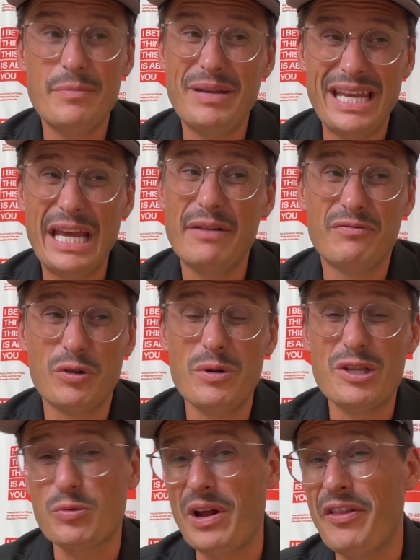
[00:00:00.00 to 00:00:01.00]
be
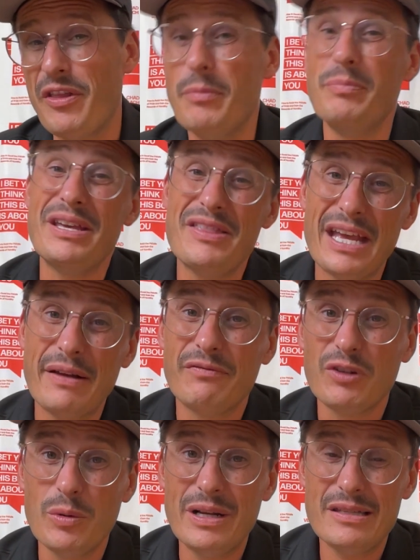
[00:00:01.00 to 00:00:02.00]
influenced rather than be the
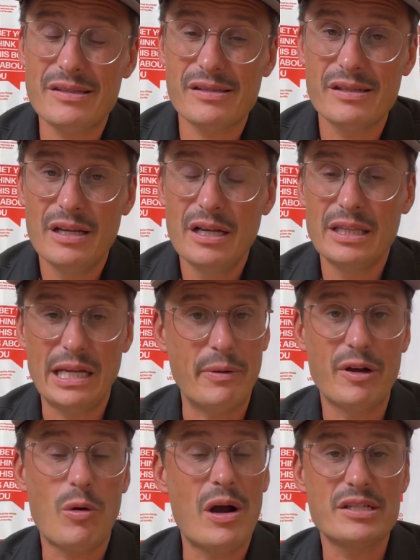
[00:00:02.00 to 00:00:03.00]
influence. That
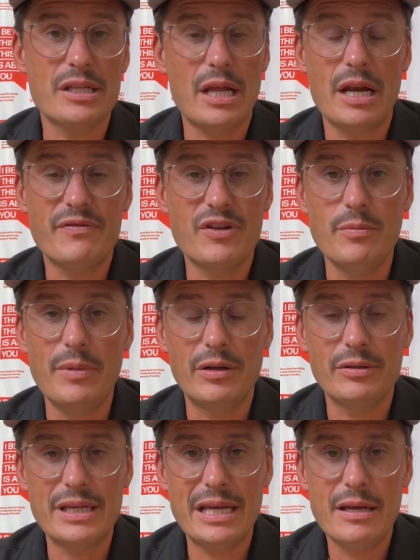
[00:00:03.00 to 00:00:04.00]
requires a lot of
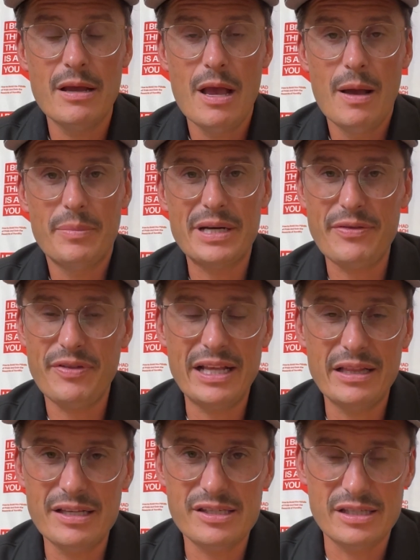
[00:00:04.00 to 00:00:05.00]
humility. But I think
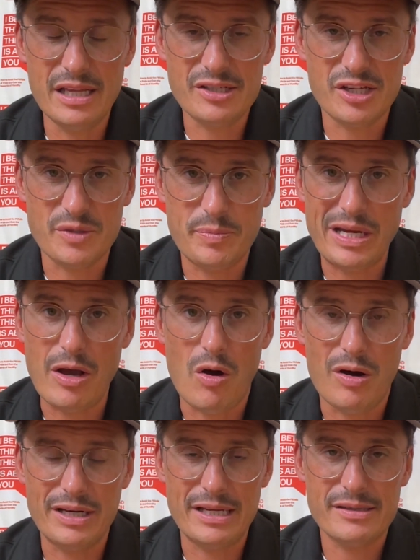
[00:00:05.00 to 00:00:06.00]
let's just be
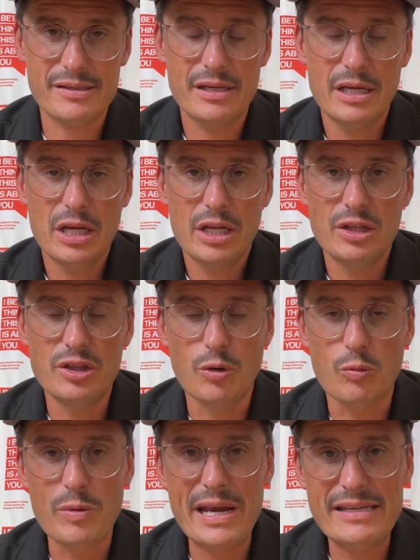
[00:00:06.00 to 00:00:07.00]
honest. The
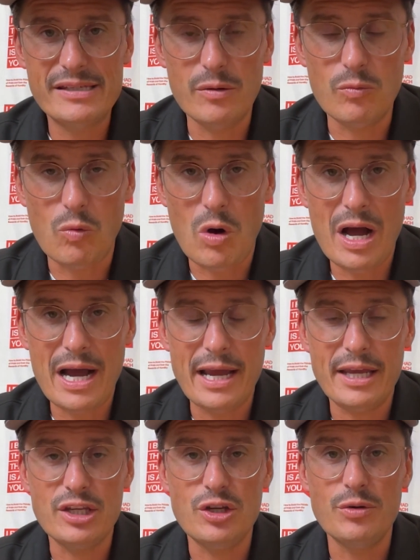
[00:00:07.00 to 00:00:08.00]
reason
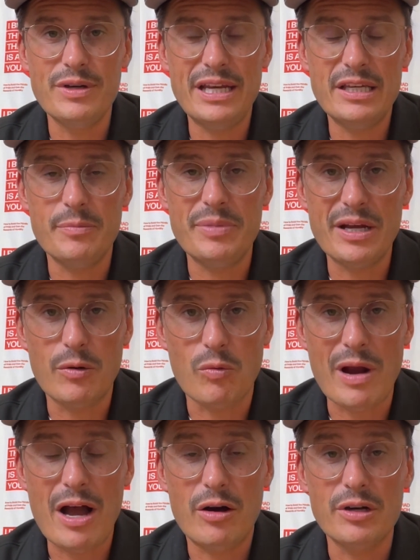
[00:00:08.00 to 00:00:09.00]
why you need to be
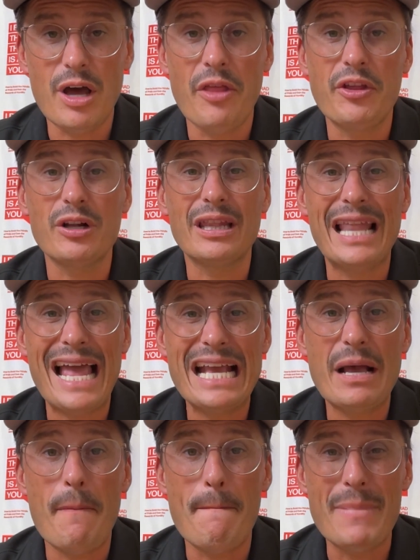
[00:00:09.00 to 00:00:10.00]
around other
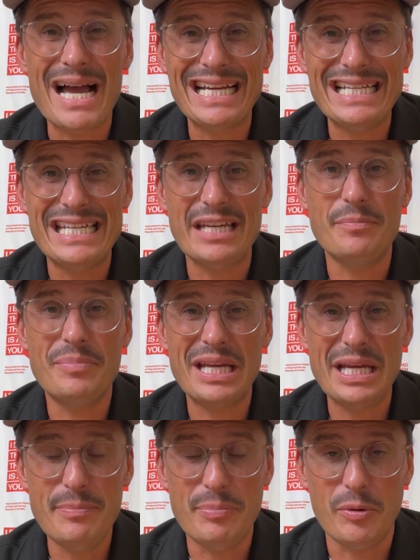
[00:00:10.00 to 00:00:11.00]
like-minded
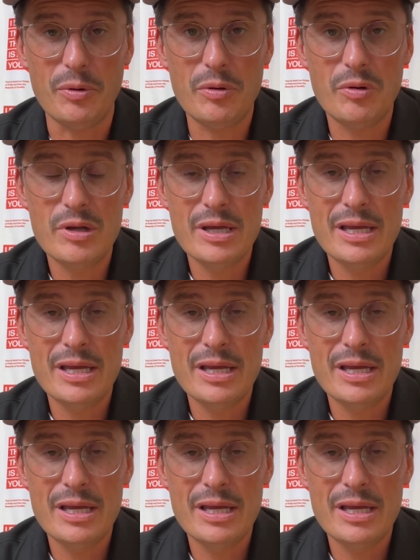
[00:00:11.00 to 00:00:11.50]
people